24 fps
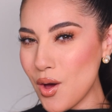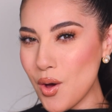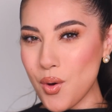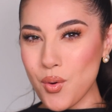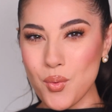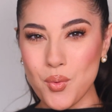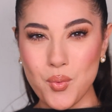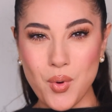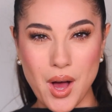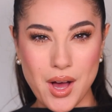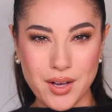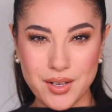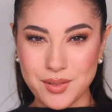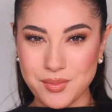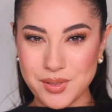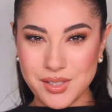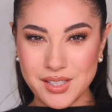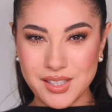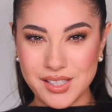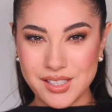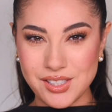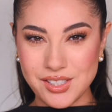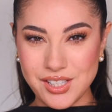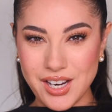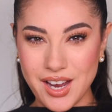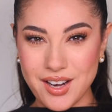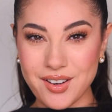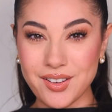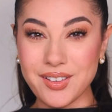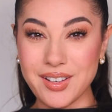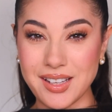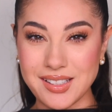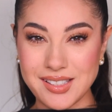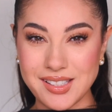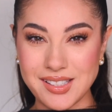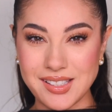Welcome to this channel,
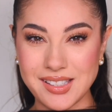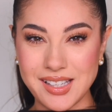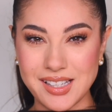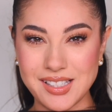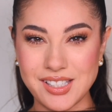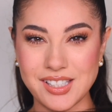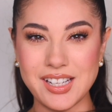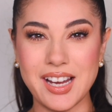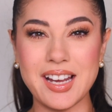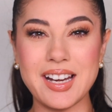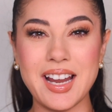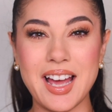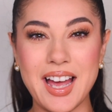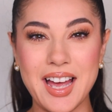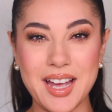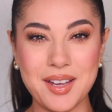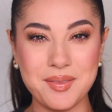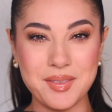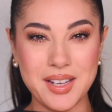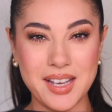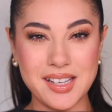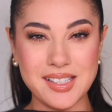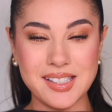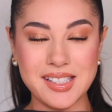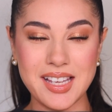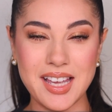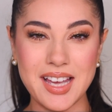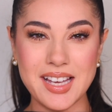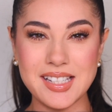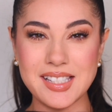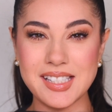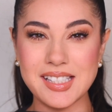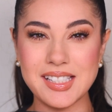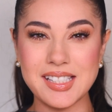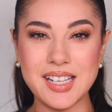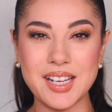Nessa Sunshine. I'm Nessa,
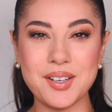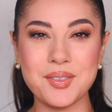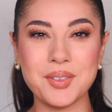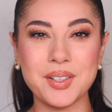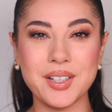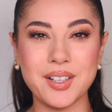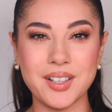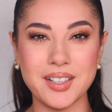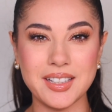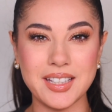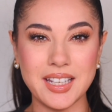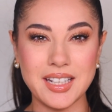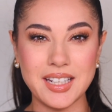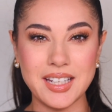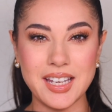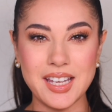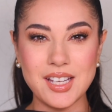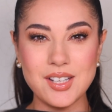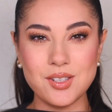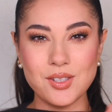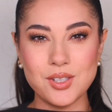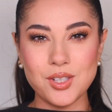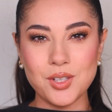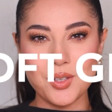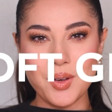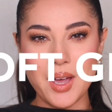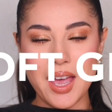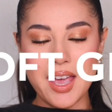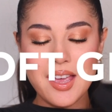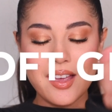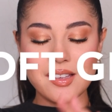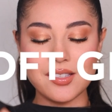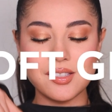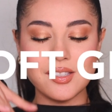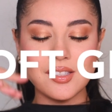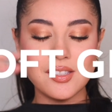and today we are getting into
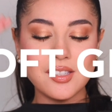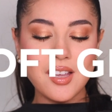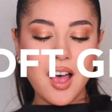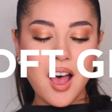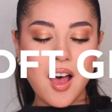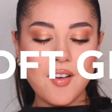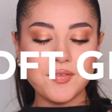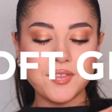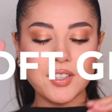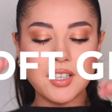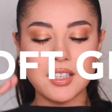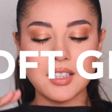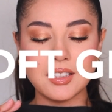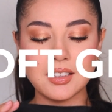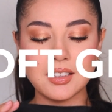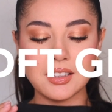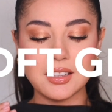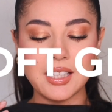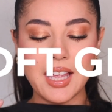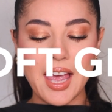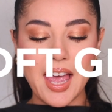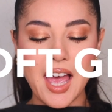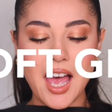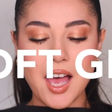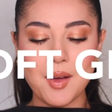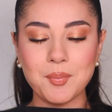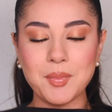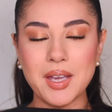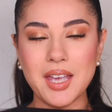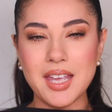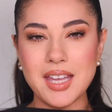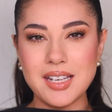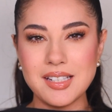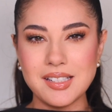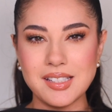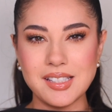a soft glam,
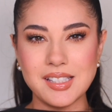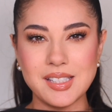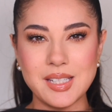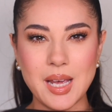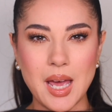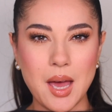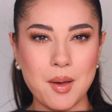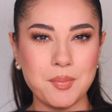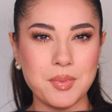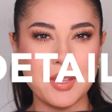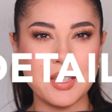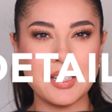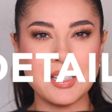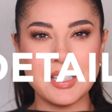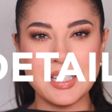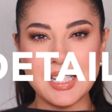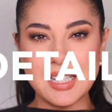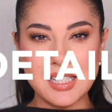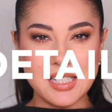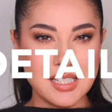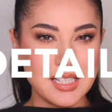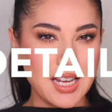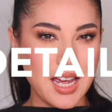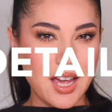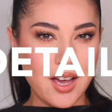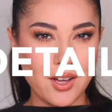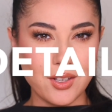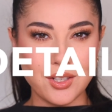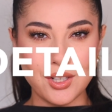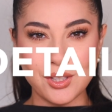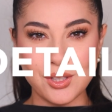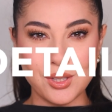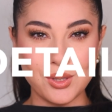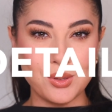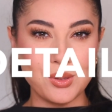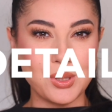in-depth,
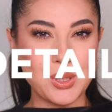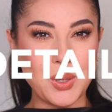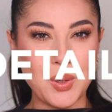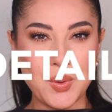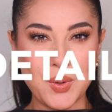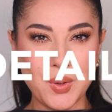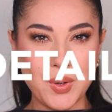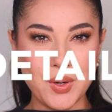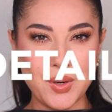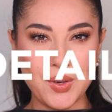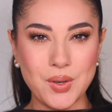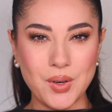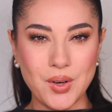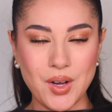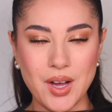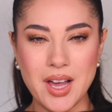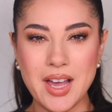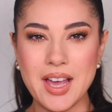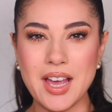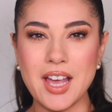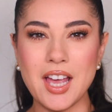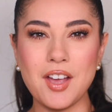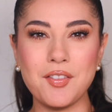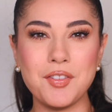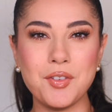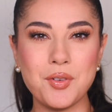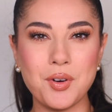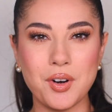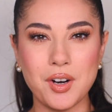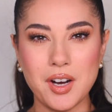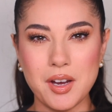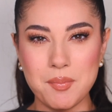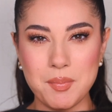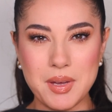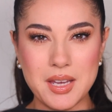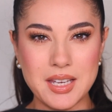detailed tutorial. If you are
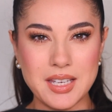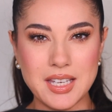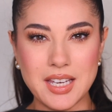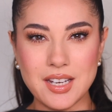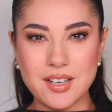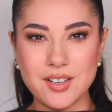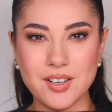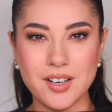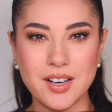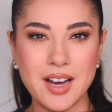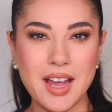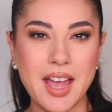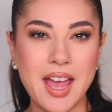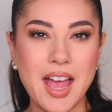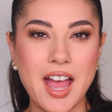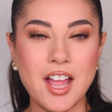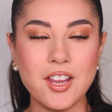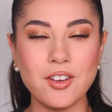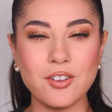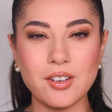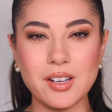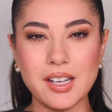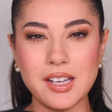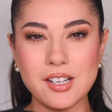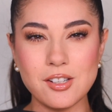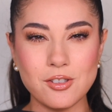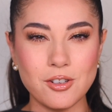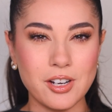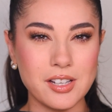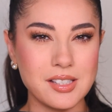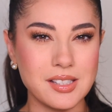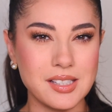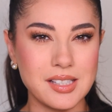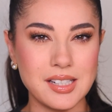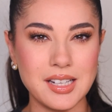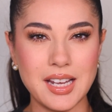a beginner and you're
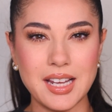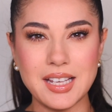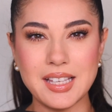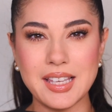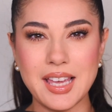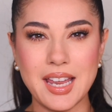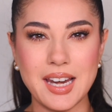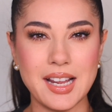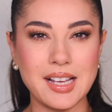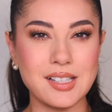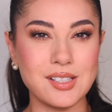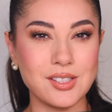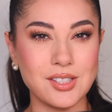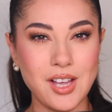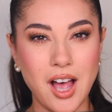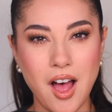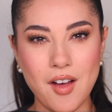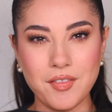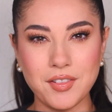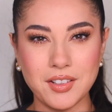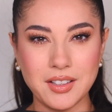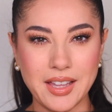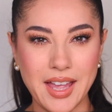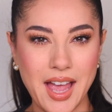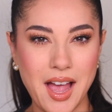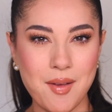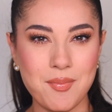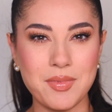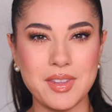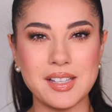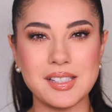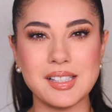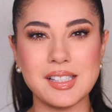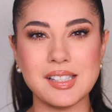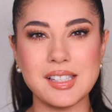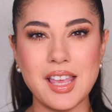interested in getting soft glam,
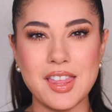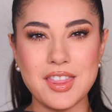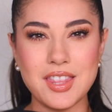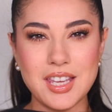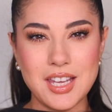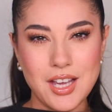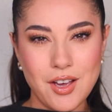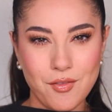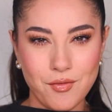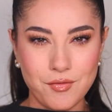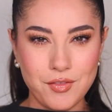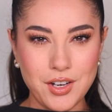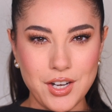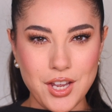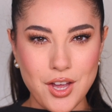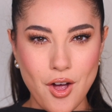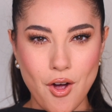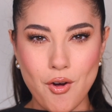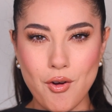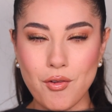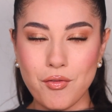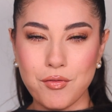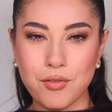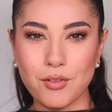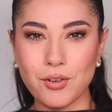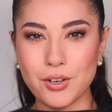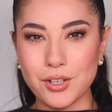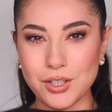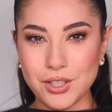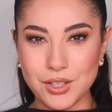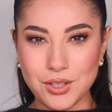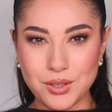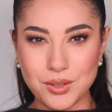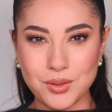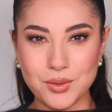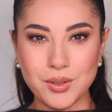this is the video for
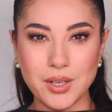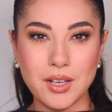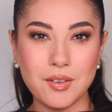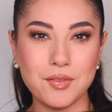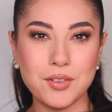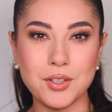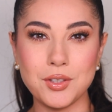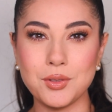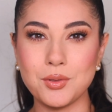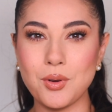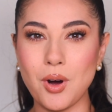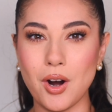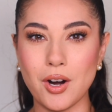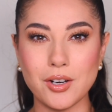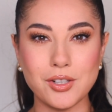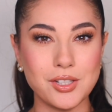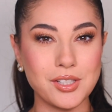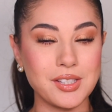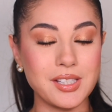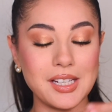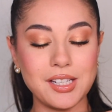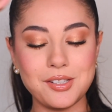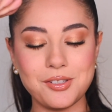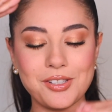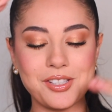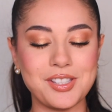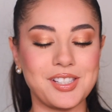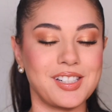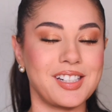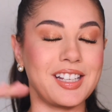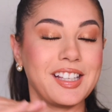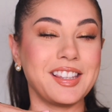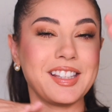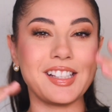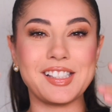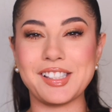you. If you are just interested
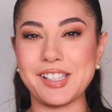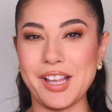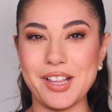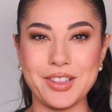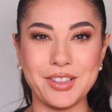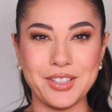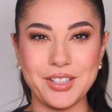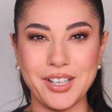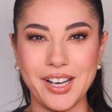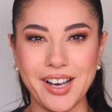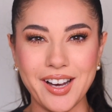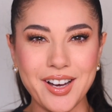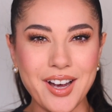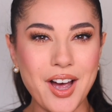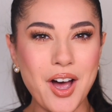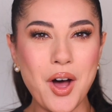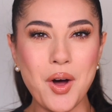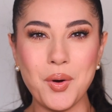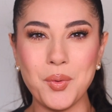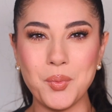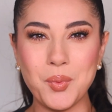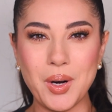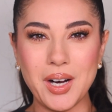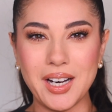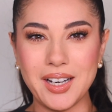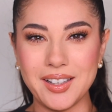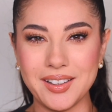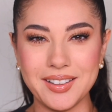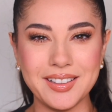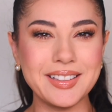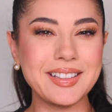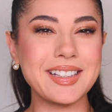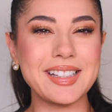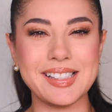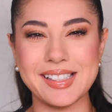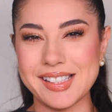in this look, well,
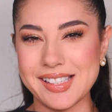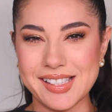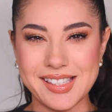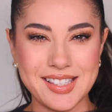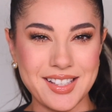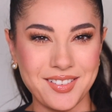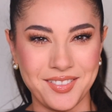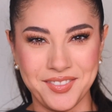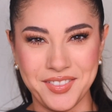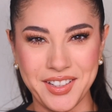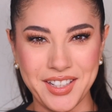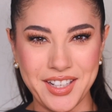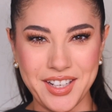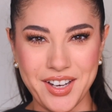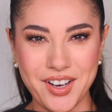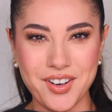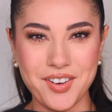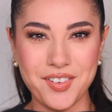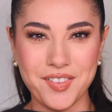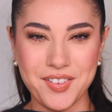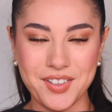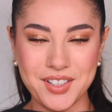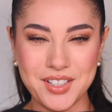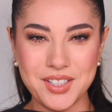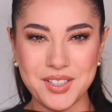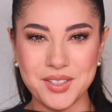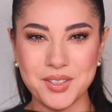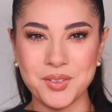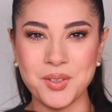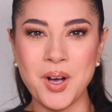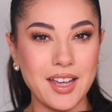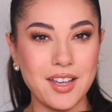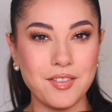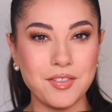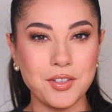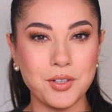this is the video for
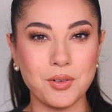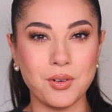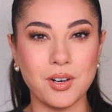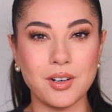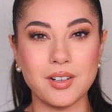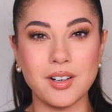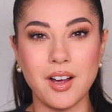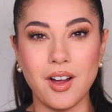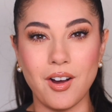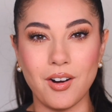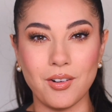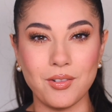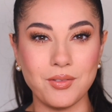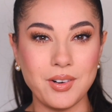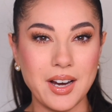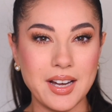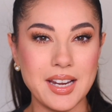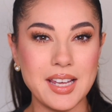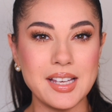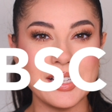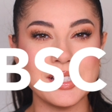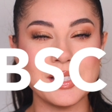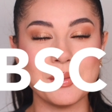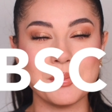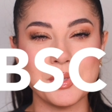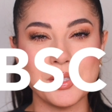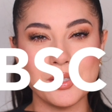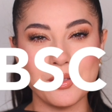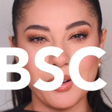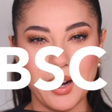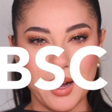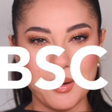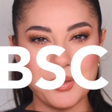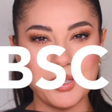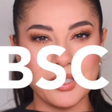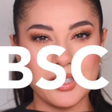you. If you are not already,
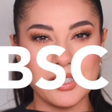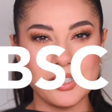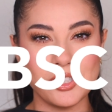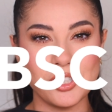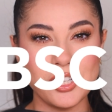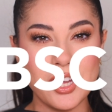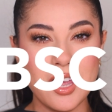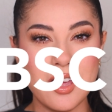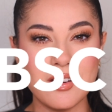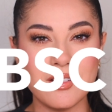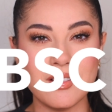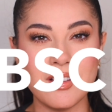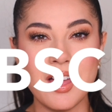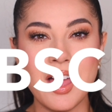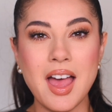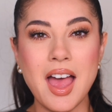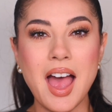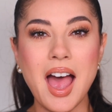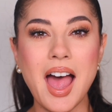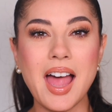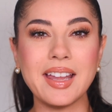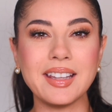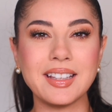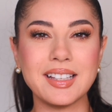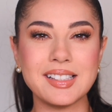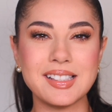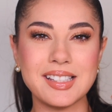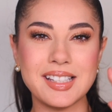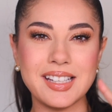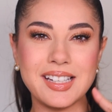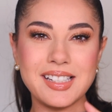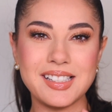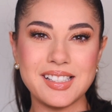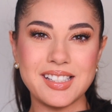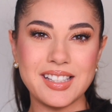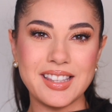subscribe to this channel, and let's
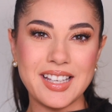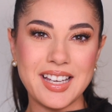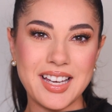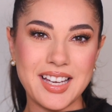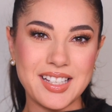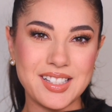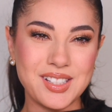get into the